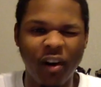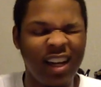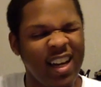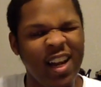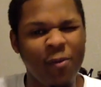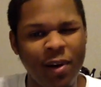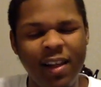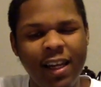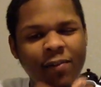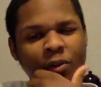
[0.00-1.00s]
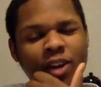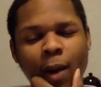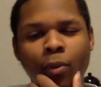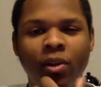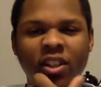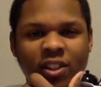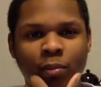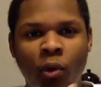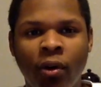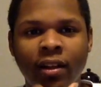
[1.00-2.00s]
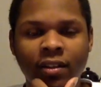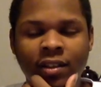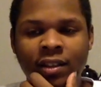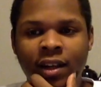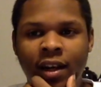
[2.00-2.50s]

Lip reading: Can they really give you double-digit points